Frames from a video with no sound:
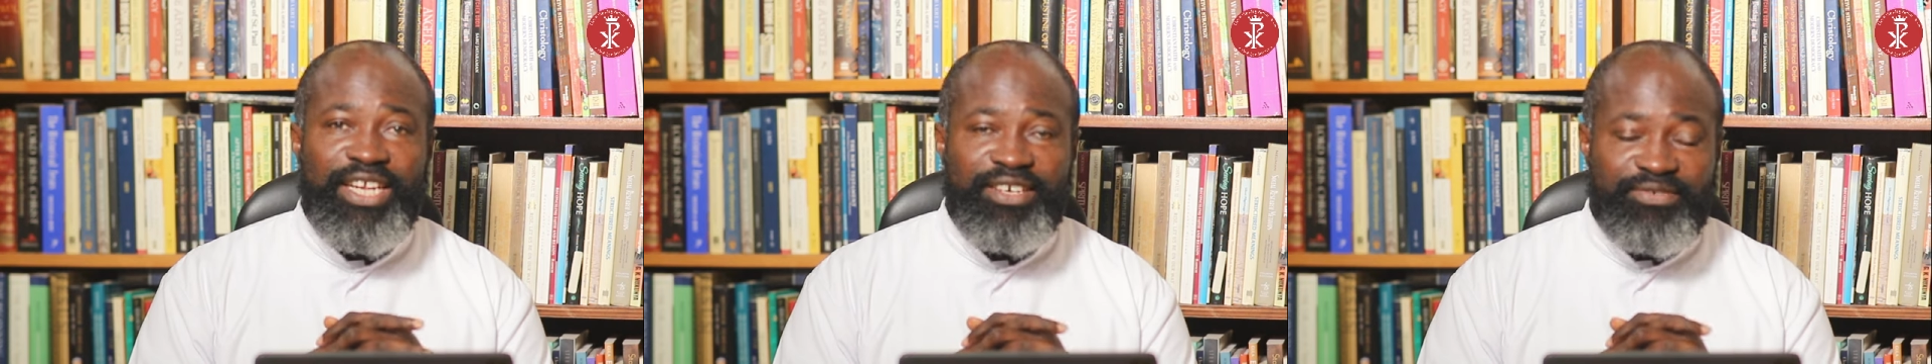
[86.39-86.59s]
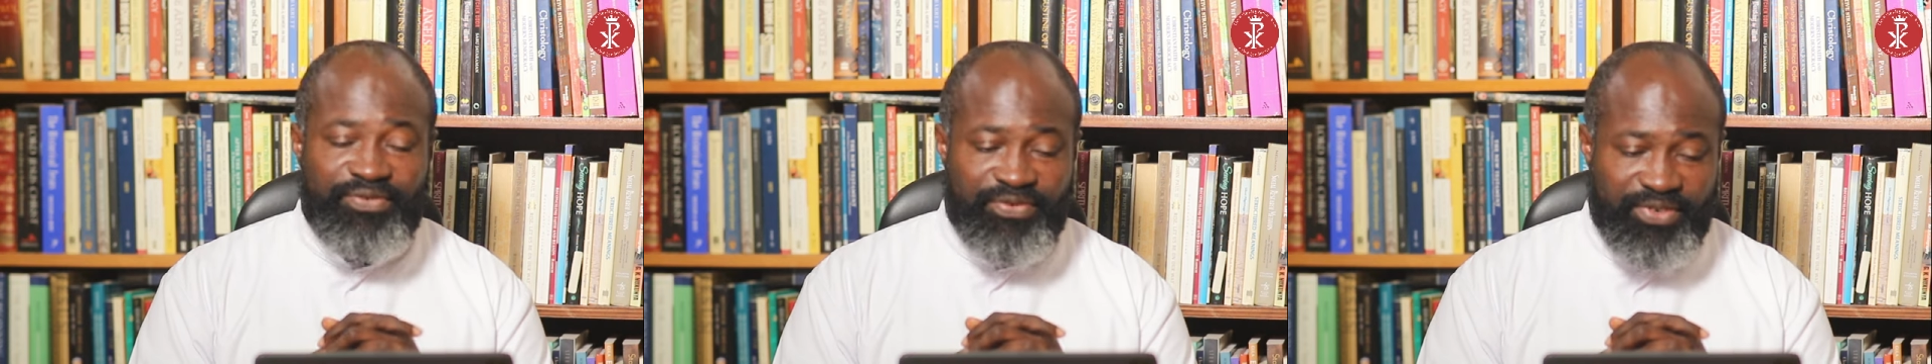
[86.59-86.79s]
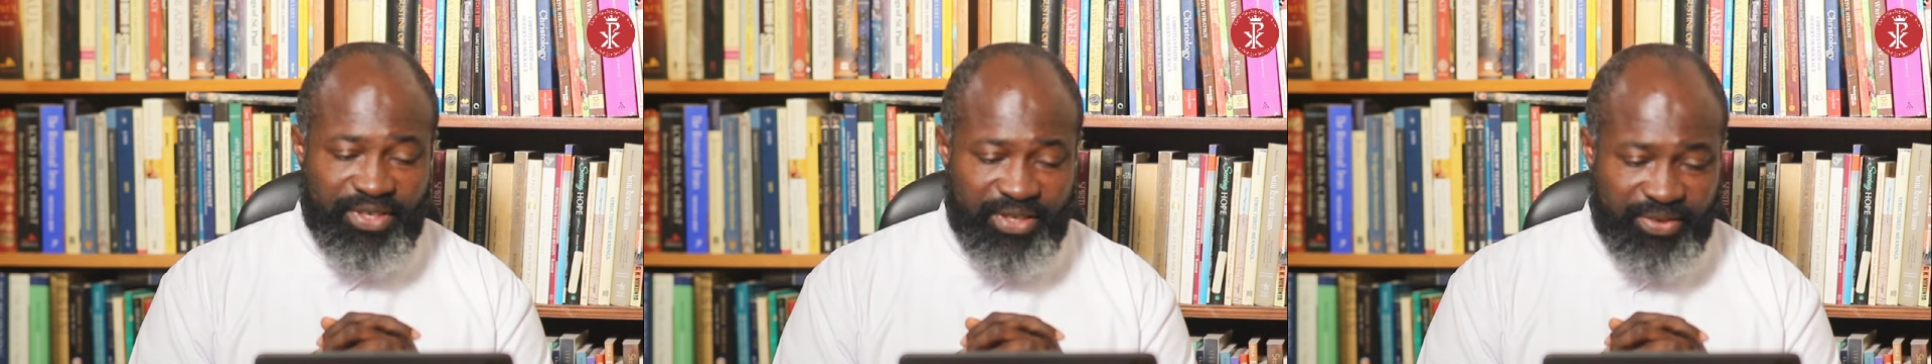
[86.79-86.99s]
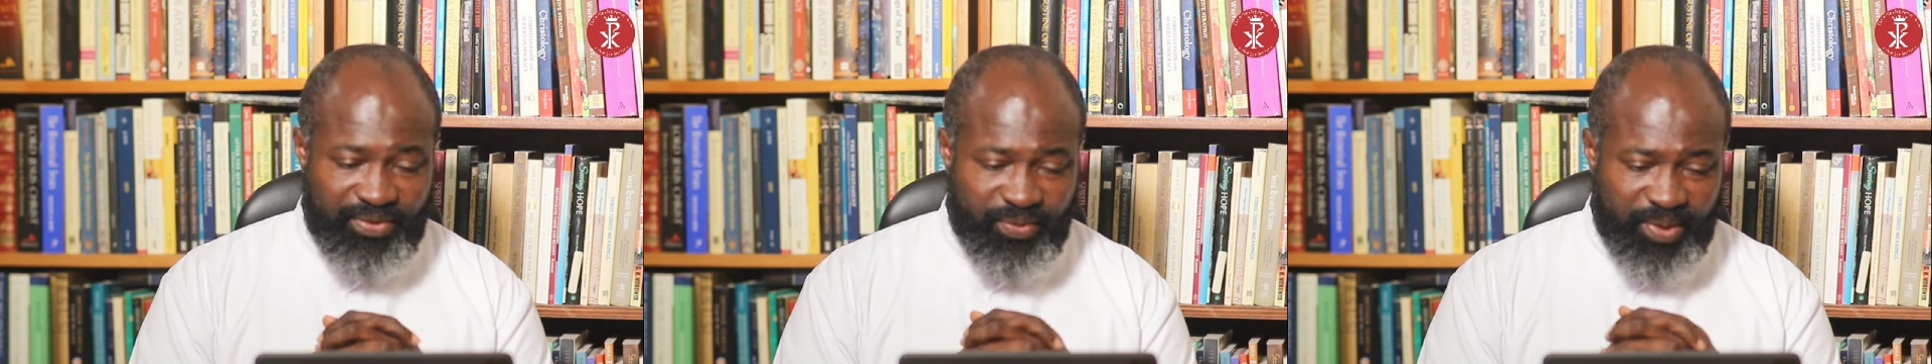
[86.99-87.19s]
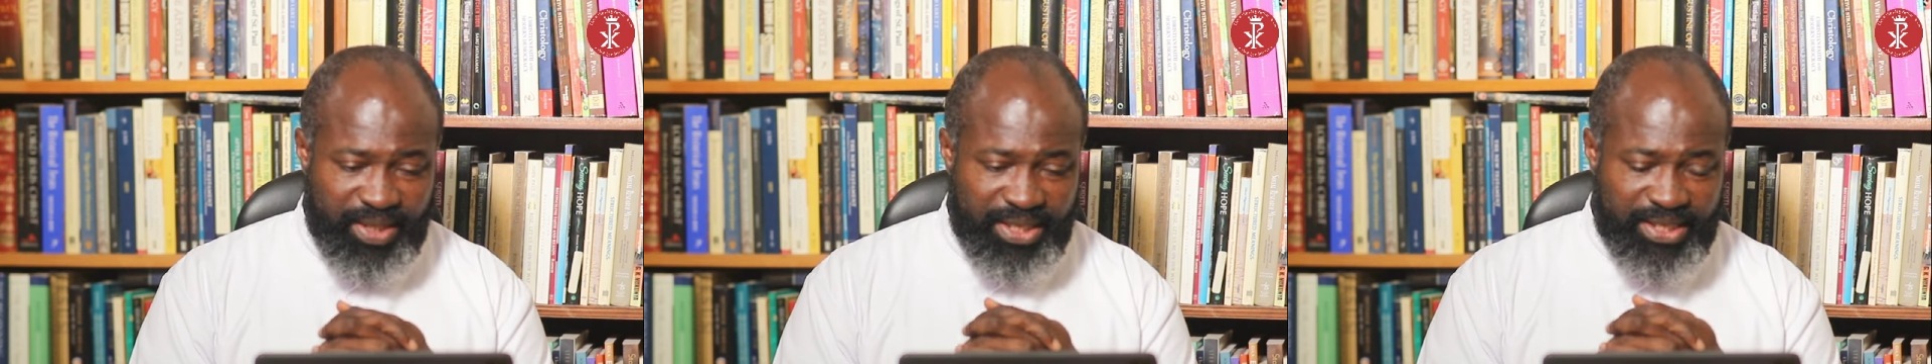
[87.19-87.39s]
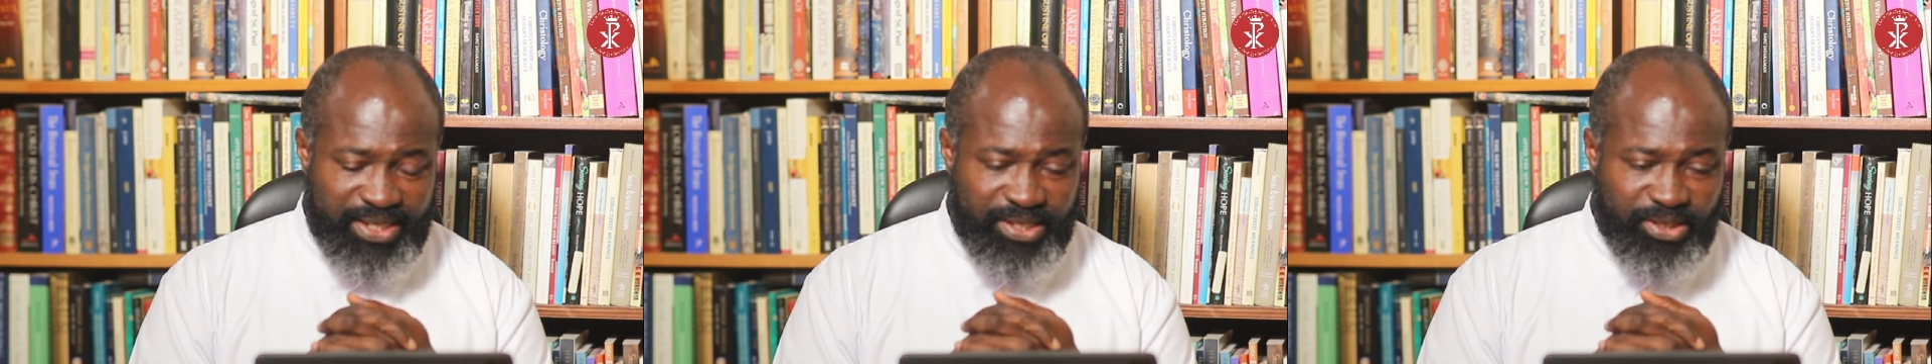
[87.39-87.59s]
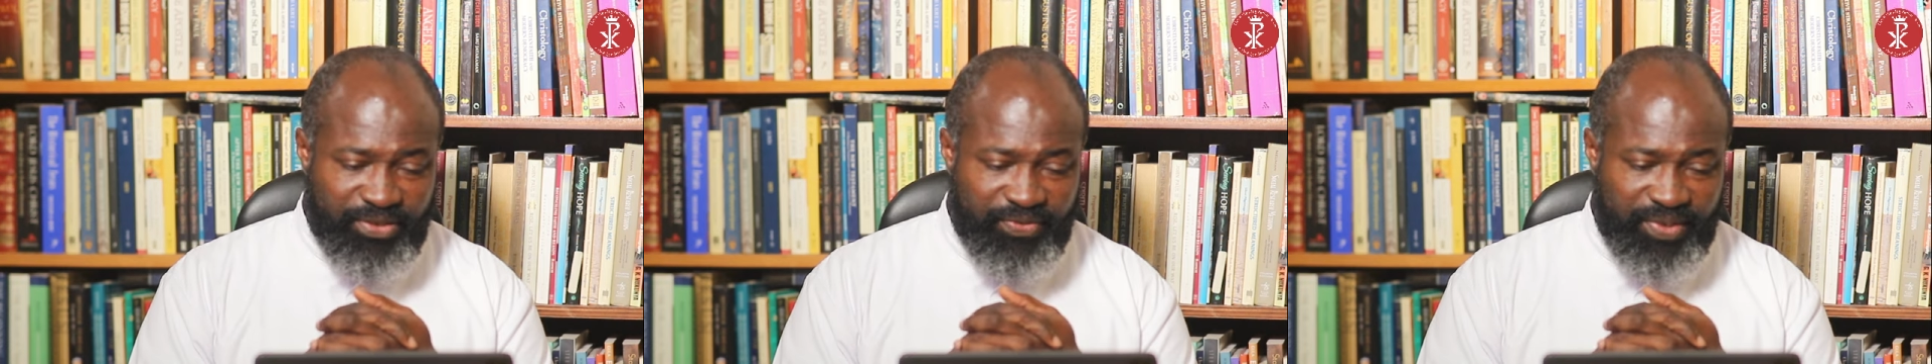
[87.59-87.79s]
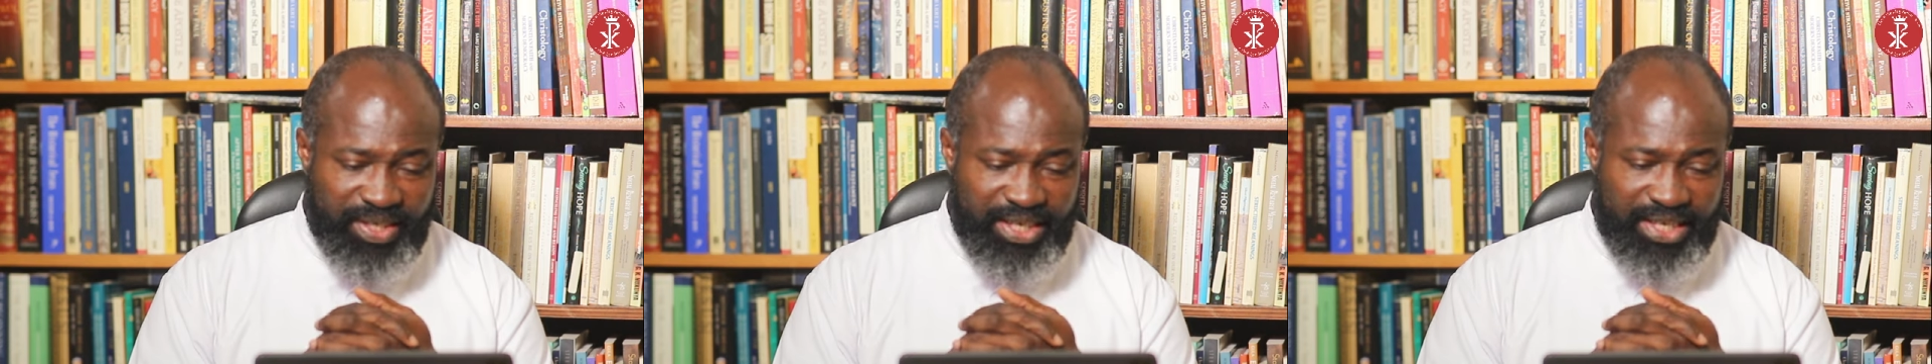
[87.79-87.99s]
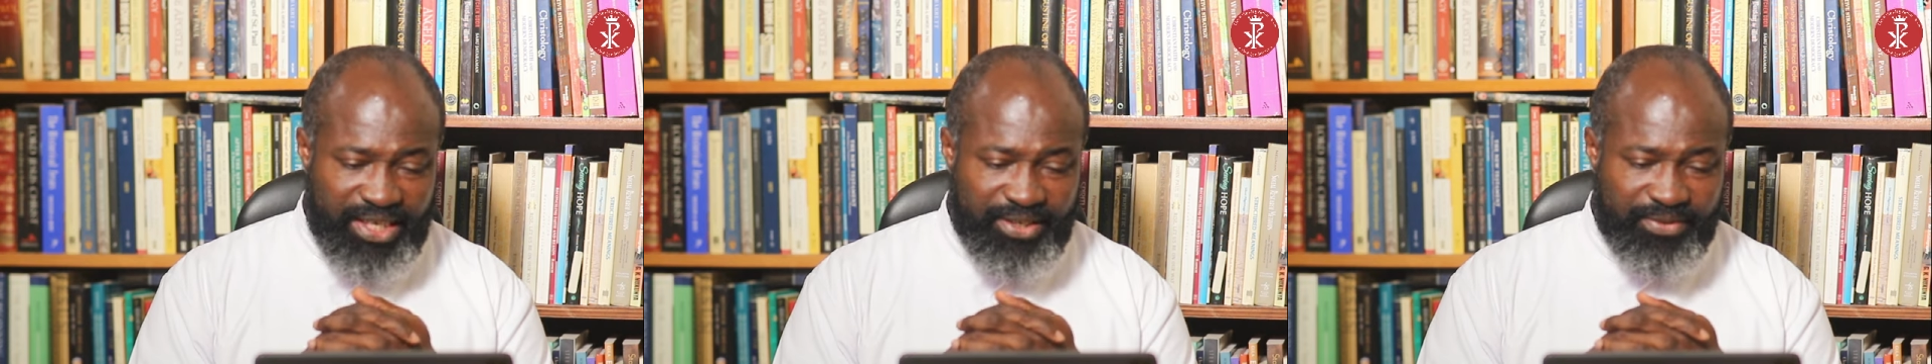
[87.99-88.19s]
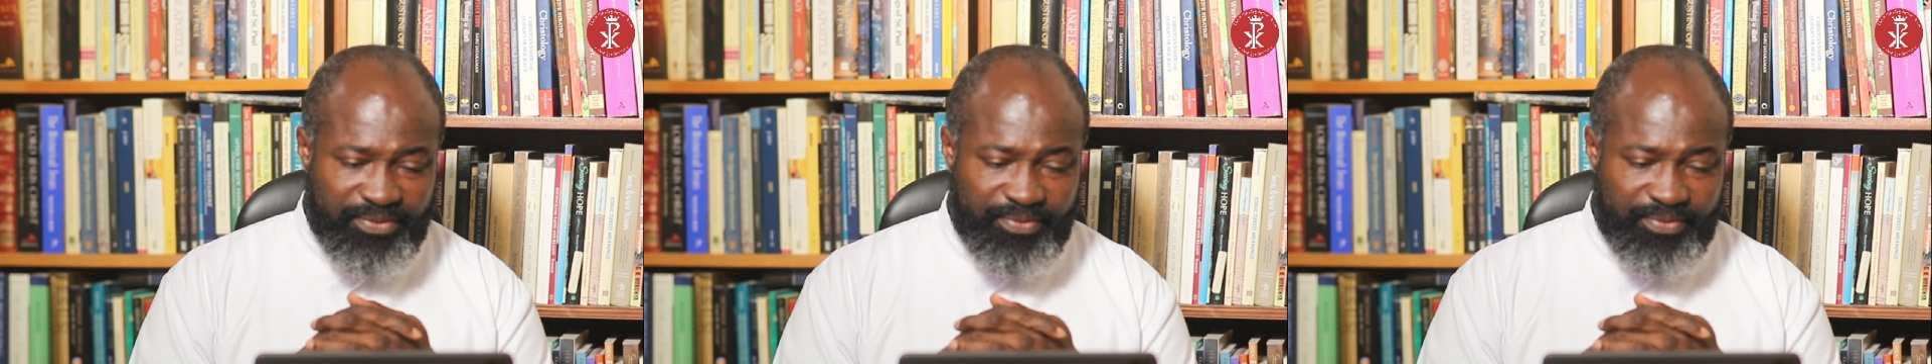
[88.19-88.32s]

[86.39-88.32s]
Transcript: love with this novena.